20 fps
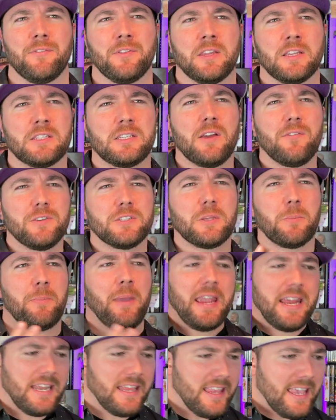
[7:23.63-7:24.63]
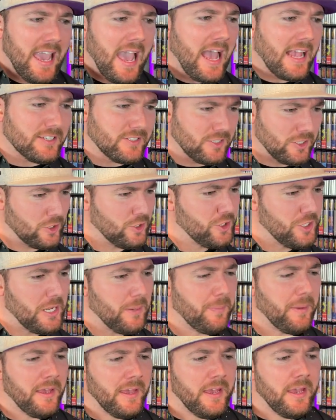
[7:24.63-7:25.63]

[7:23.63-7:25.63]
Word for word: and the stuff is a pain in the ass to ship,